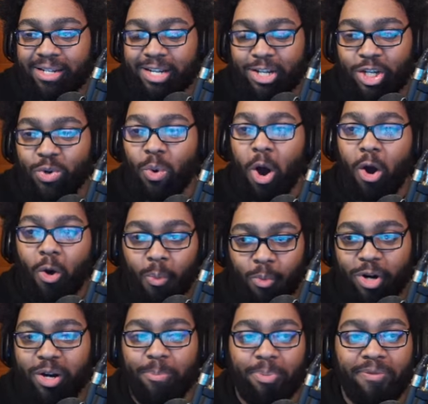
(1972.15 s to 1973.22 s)
to do
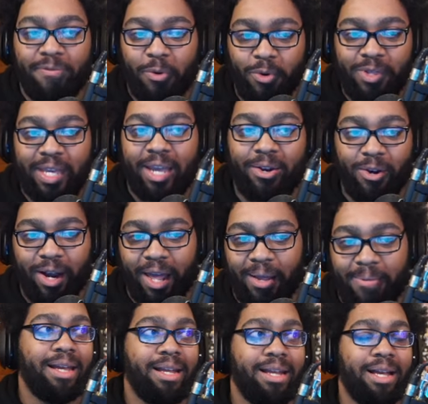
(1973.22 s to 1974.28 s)
homework before the internet.